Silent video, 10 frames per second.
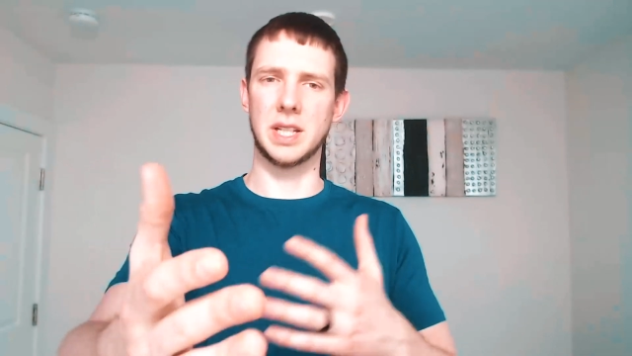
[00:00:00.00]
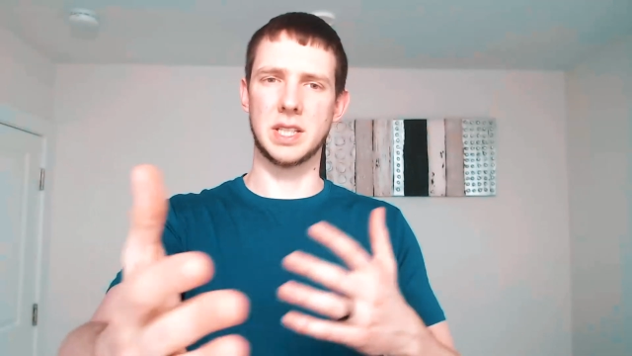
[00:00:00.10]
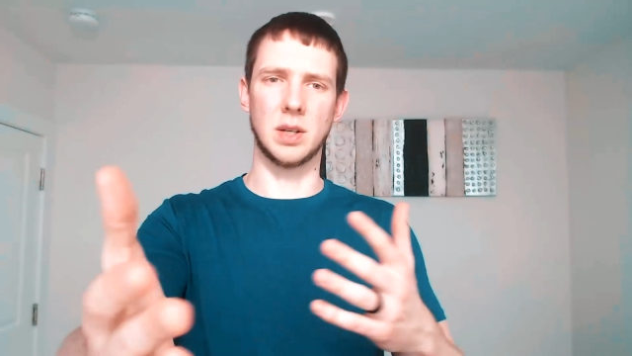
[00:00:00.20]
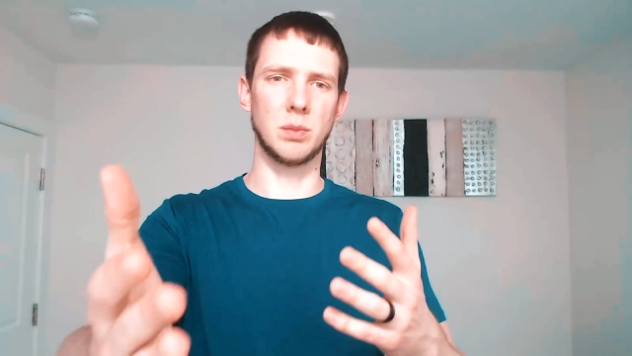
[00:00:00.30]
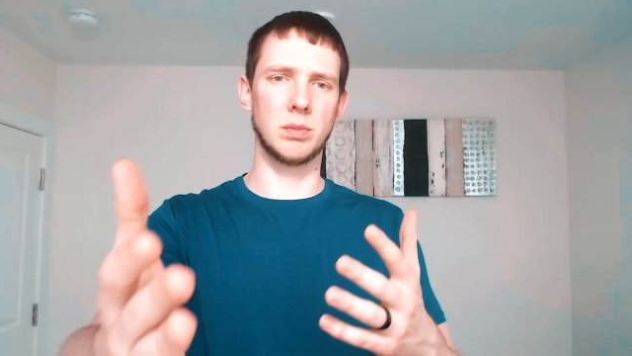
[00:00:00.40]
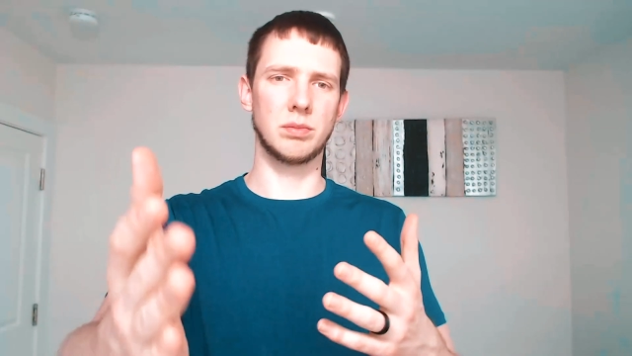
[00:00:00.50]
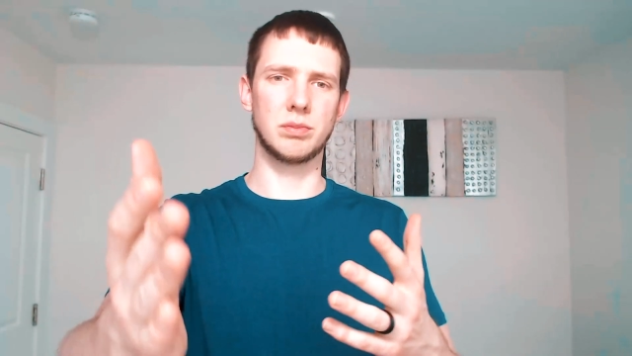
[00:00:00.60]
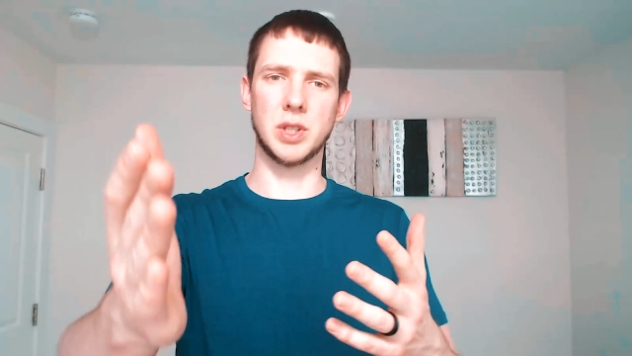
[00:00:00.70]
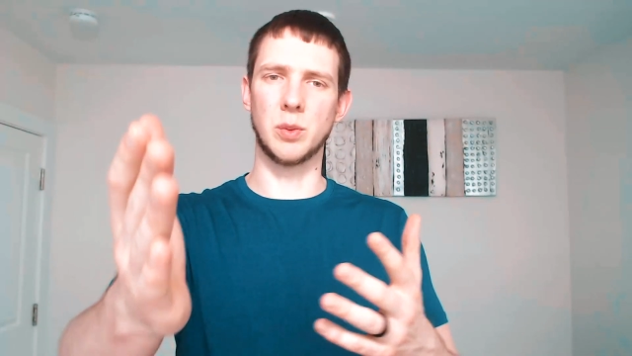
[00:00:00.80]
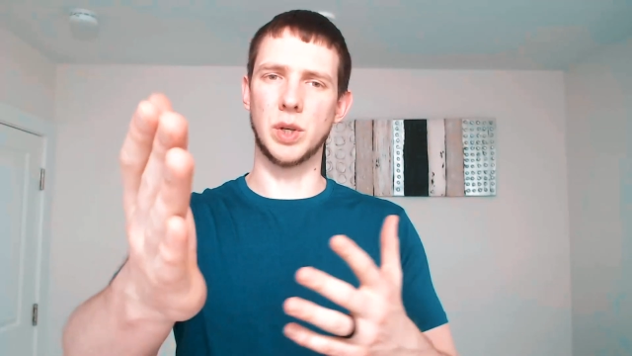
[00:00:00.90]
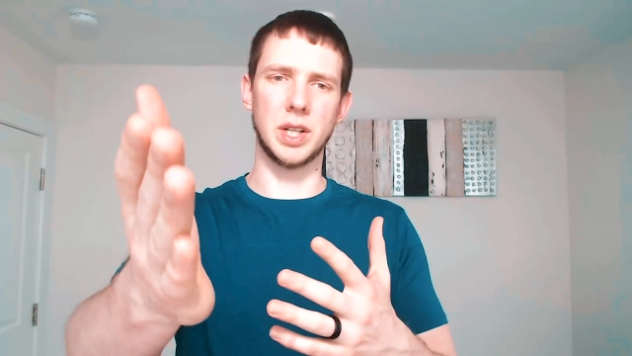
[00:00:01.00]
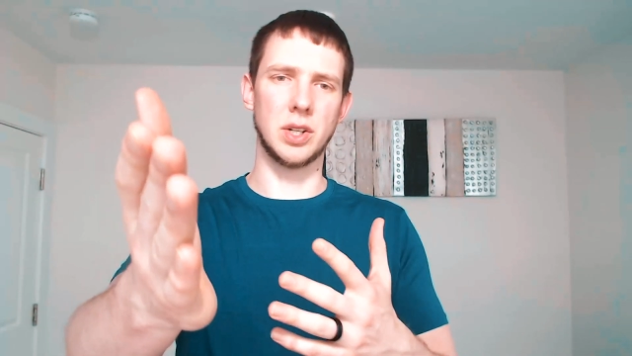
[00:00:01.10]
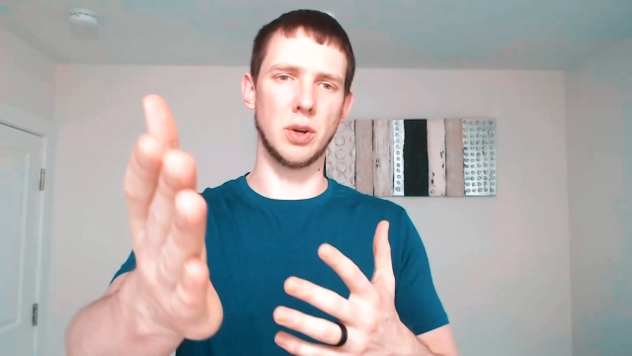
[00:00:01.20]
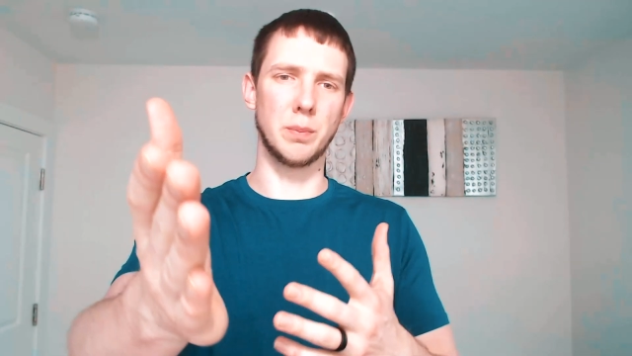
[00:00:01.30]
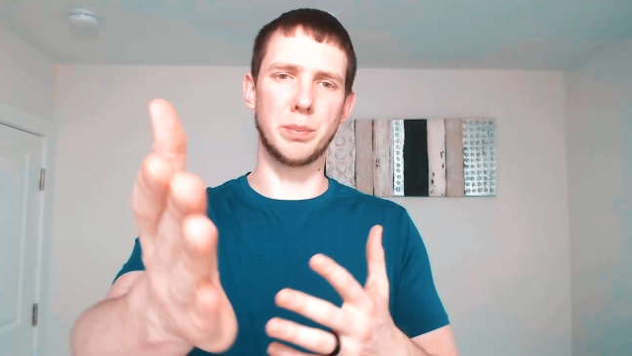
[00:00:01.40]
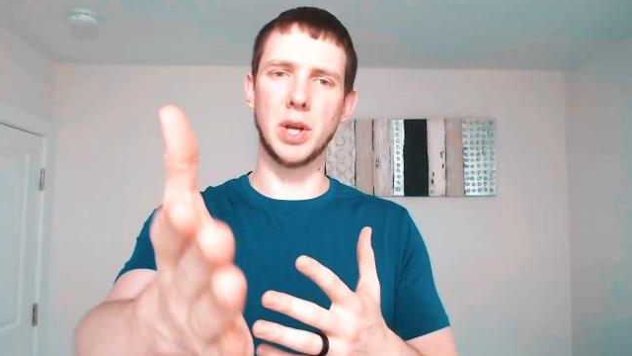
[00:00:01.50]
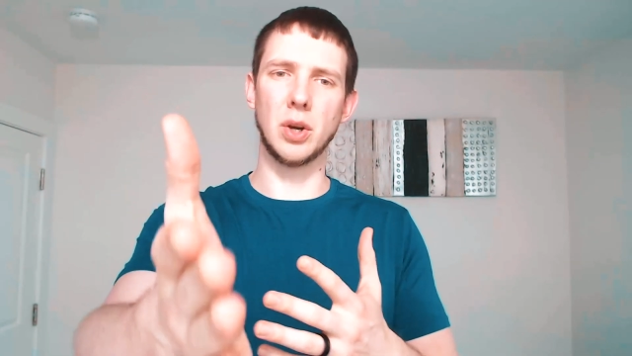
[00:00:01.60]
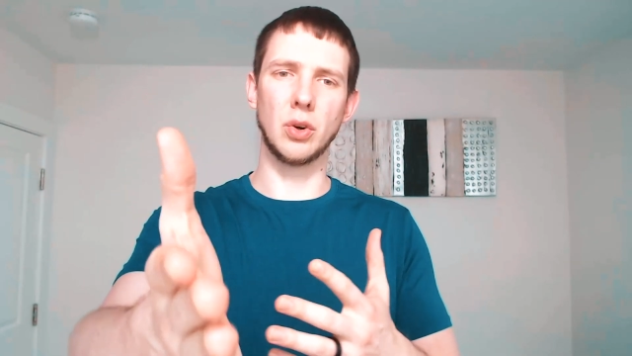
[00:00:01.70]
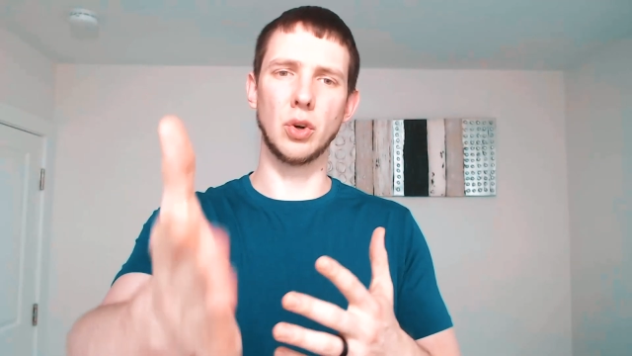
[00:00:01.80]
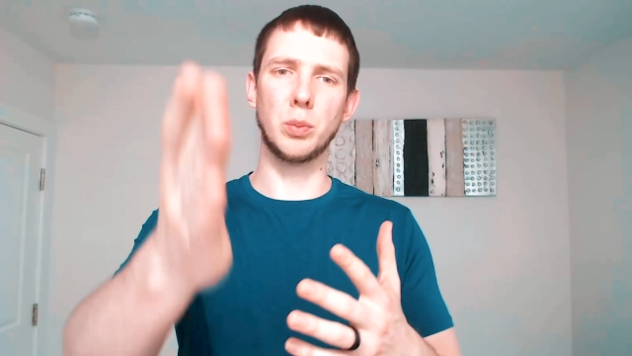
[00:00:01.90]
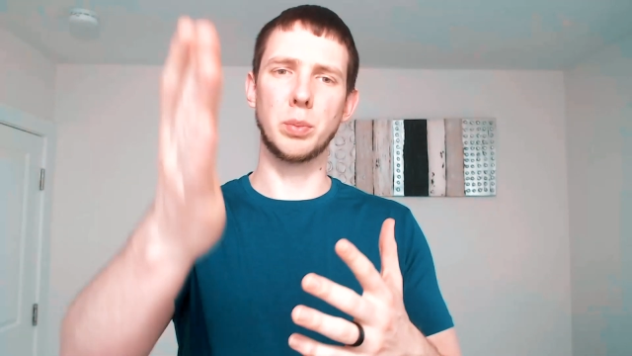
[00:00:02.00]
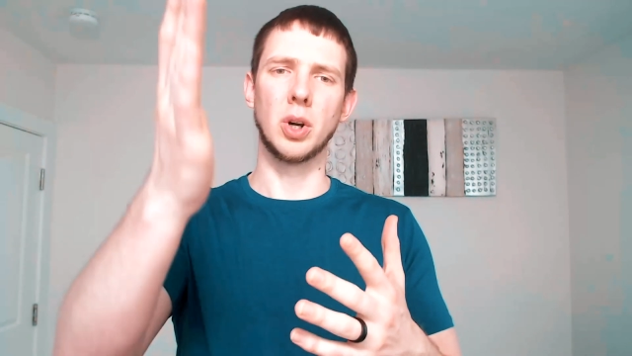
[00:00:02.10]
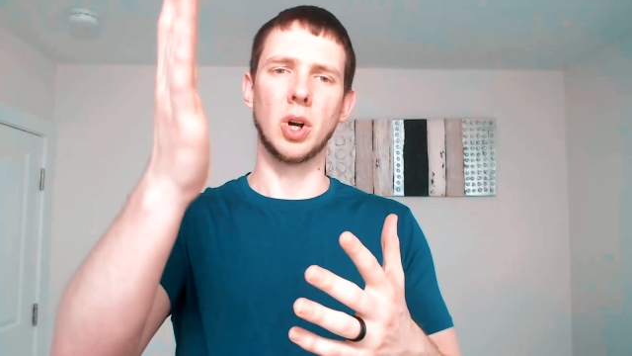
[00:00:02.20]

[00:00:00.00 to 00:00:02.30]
someone in your peer group.